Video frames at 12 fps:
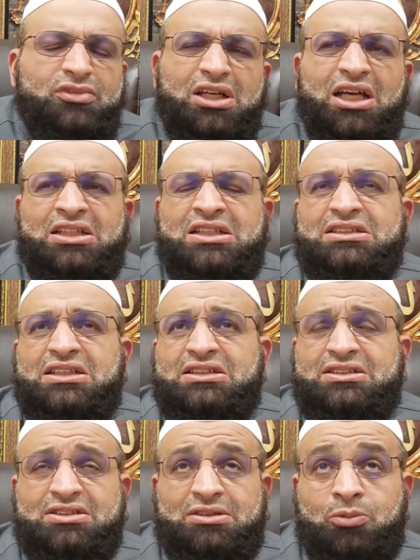And he said,
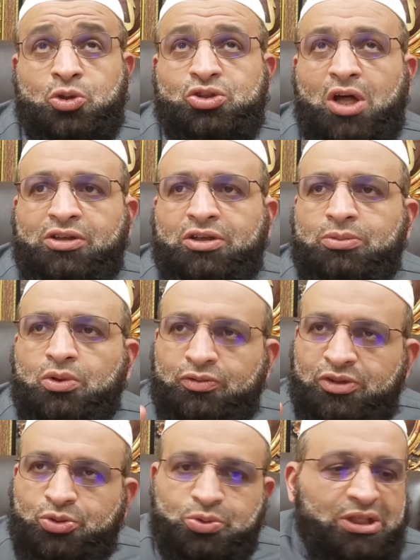this is the most honorable
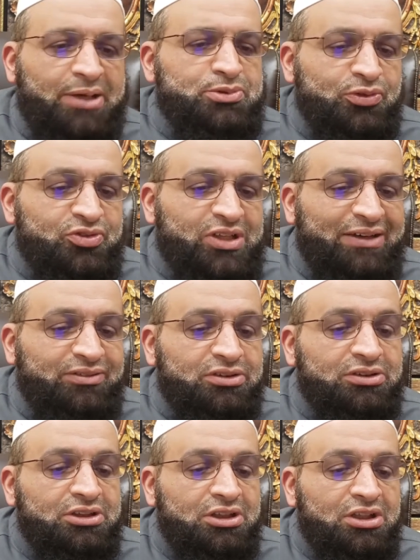of the two types of
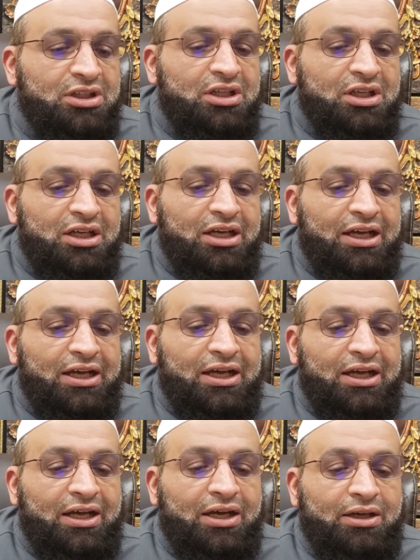travel.
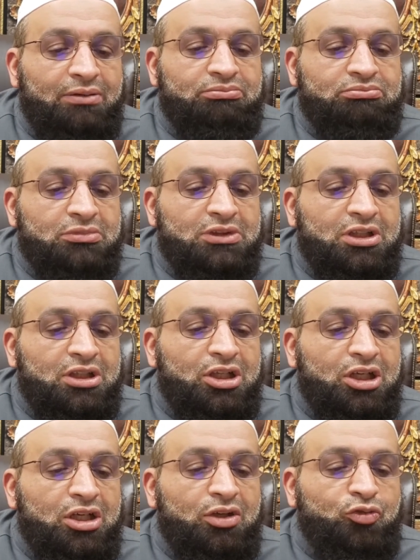
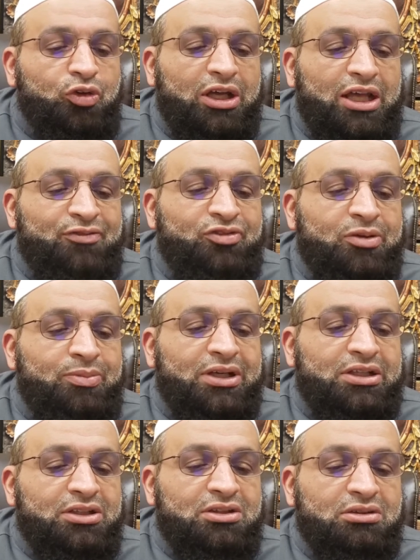For
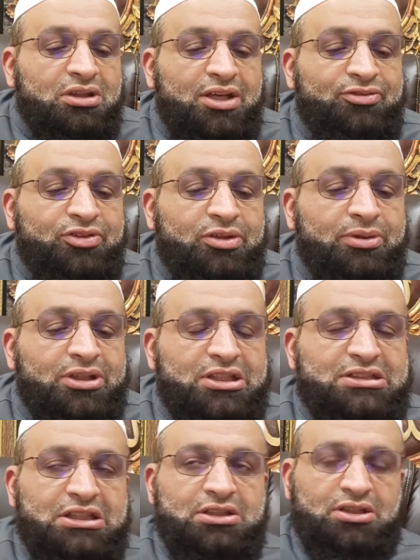everybody,
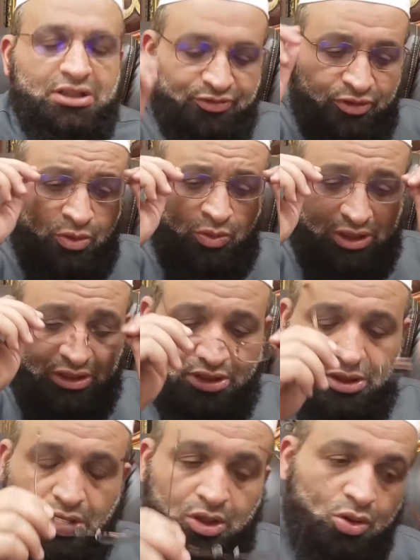he said, everyone
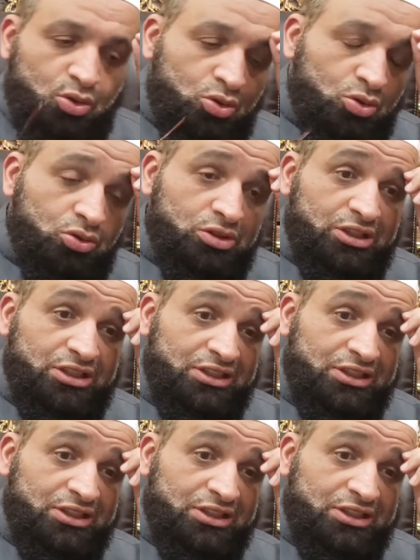who